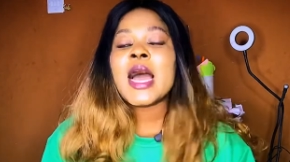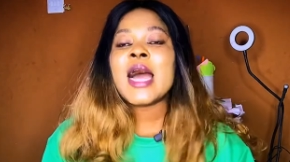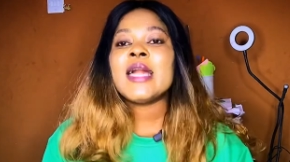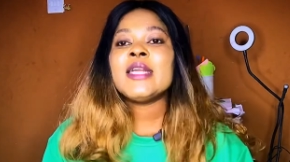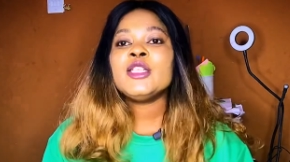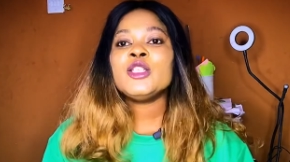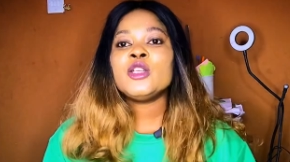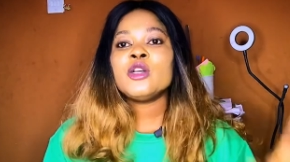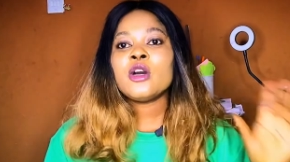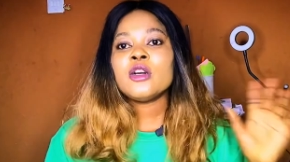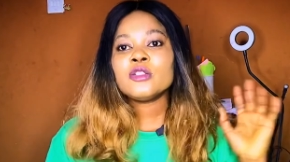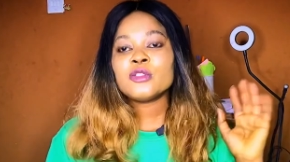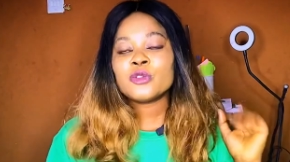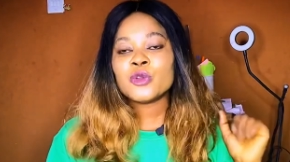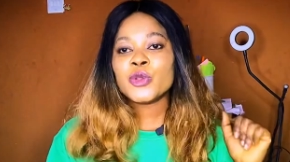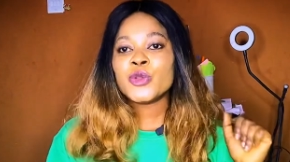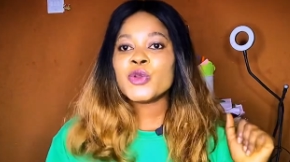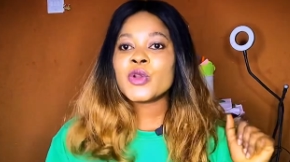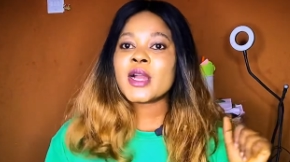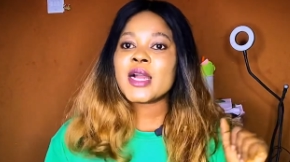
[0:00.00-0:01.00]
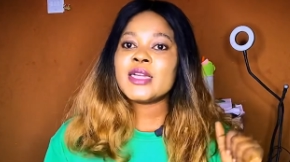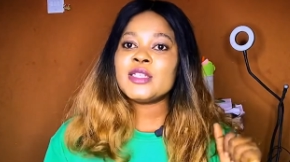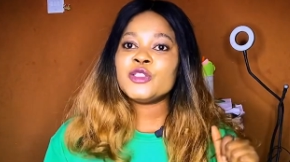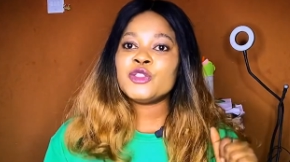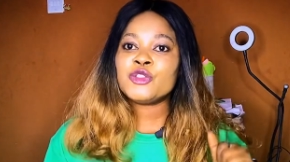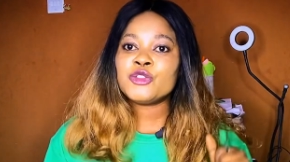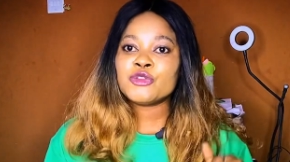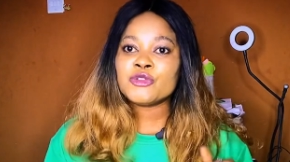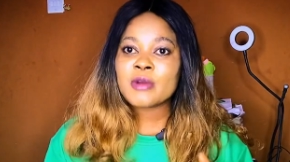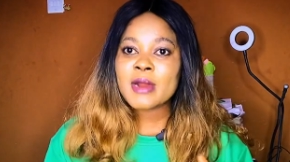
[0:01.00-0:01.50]
And also you
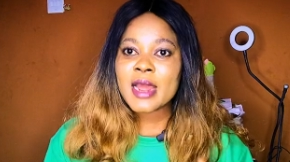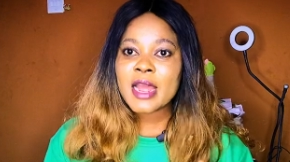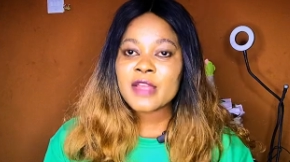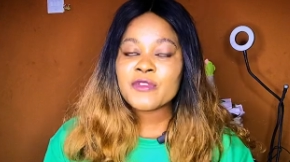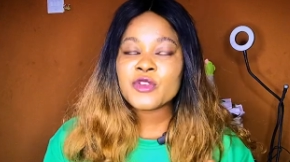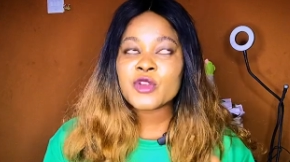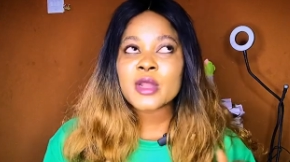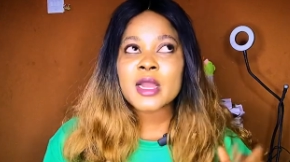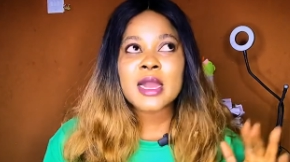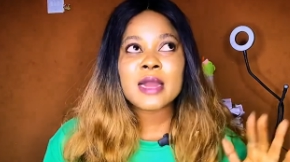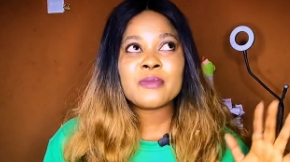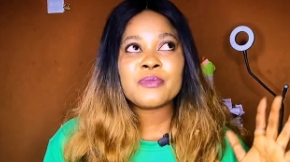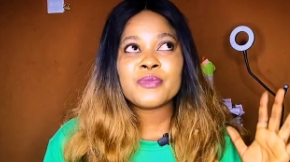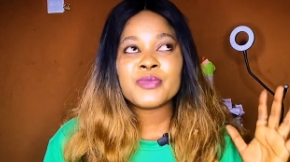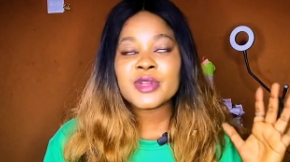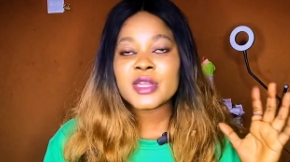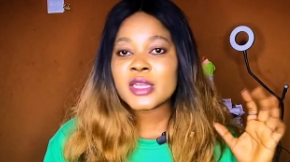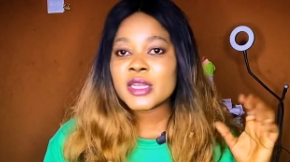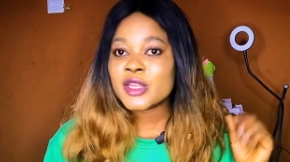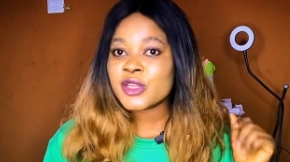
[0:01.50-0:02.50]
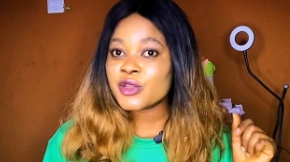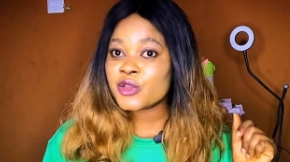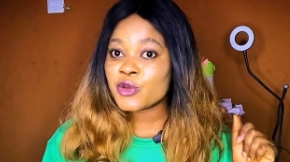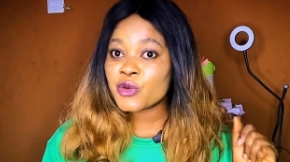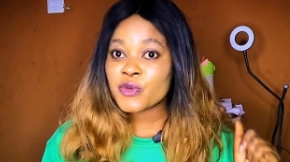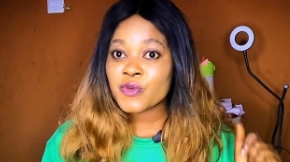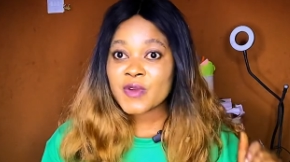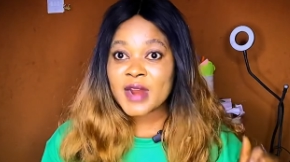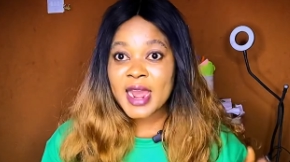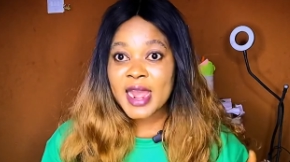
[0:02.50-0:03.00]
can drive, you can bring
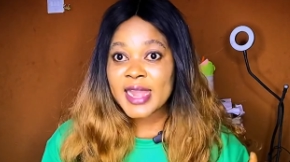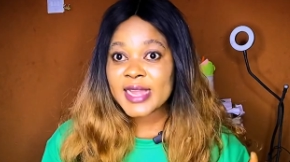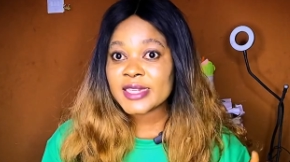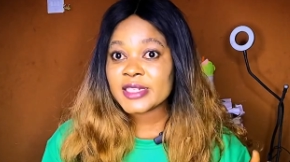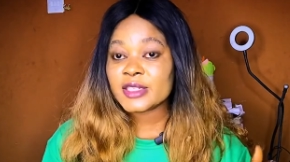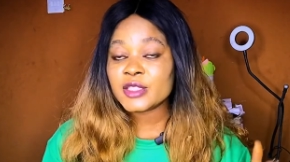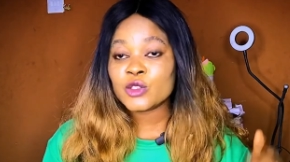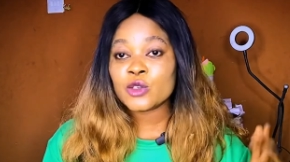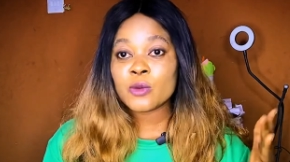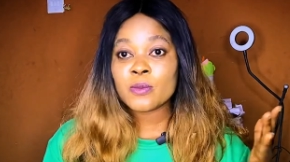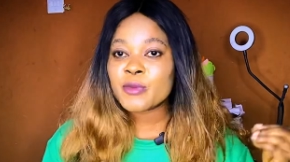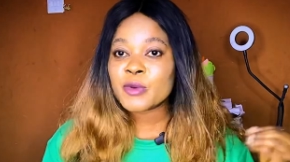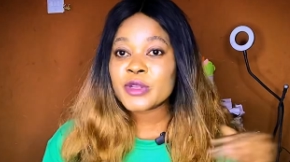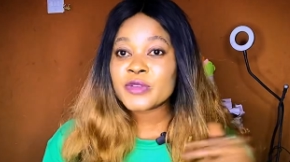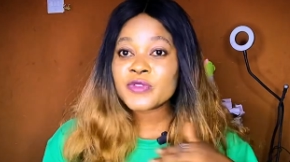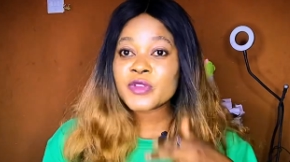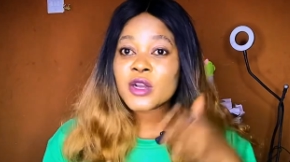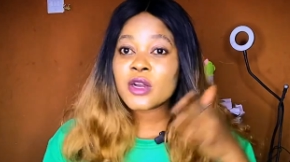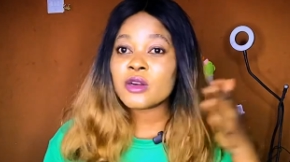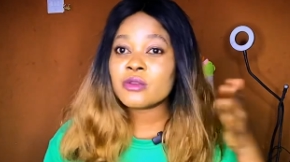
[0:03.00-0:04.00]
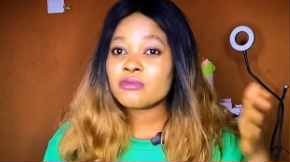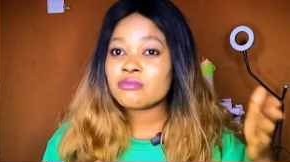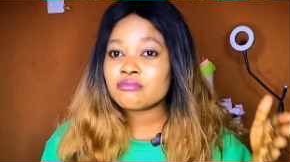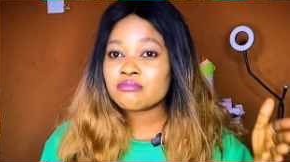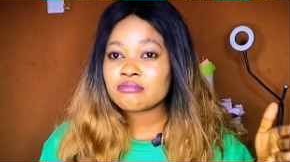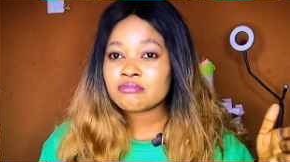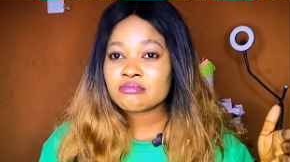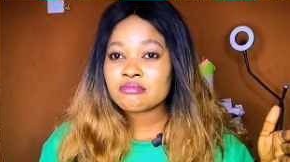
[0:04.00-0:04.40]
your ride, your, if you're